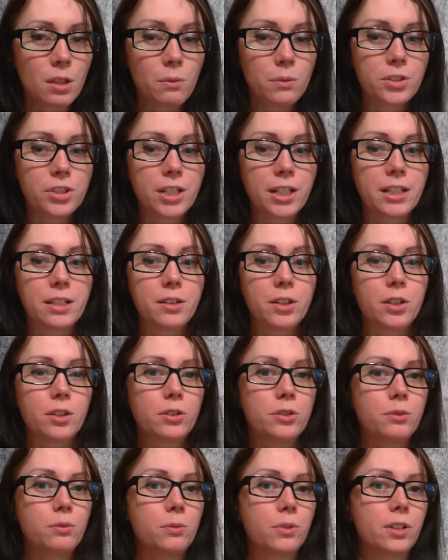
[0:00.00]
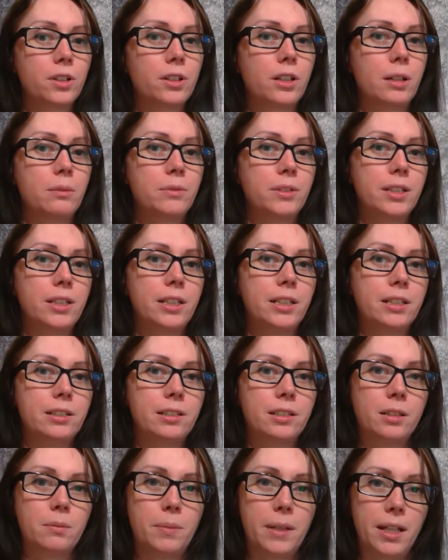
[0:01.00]
which kind of goes where I'm leading into
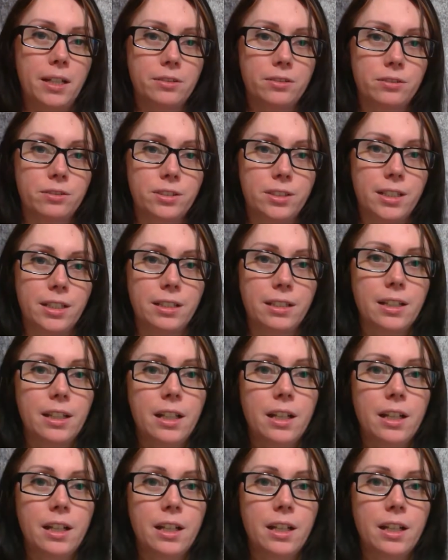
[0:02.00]
the pantsers thing.